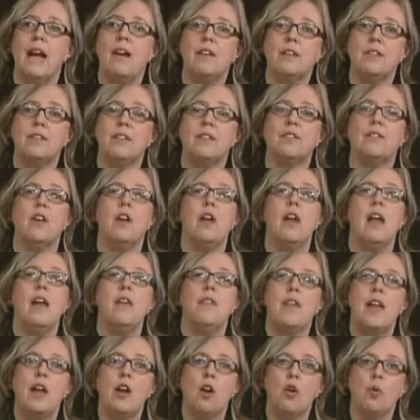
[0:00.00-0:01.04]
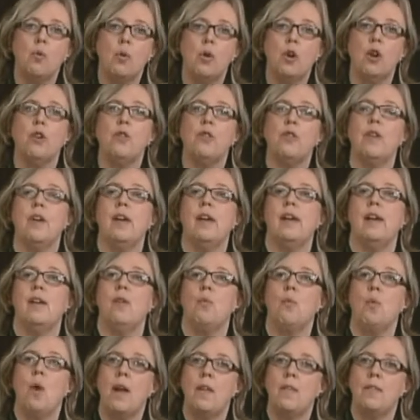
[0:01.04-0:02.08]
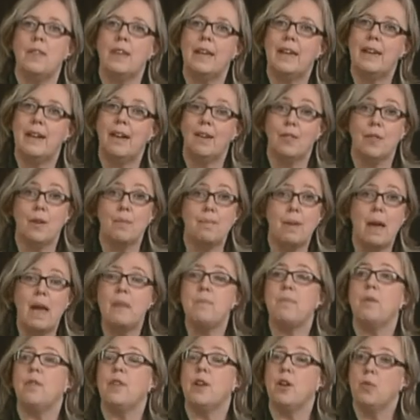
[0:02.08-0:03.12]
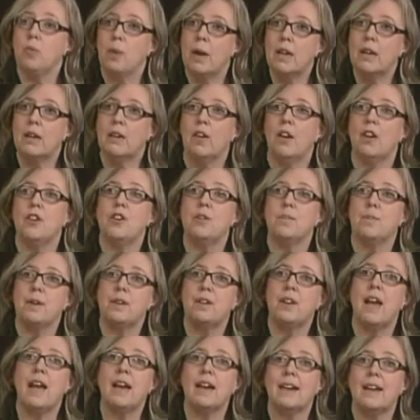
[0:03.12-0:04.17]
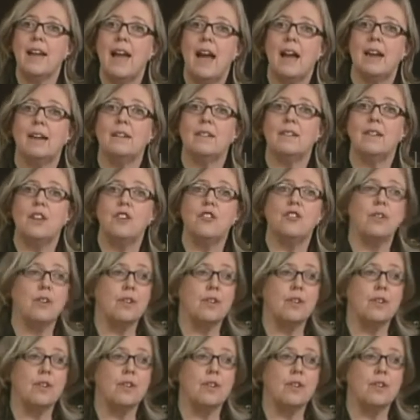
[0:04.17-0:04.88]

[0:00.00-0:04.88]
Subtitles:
analysis they are worth what the paper they're written on to protect Canada's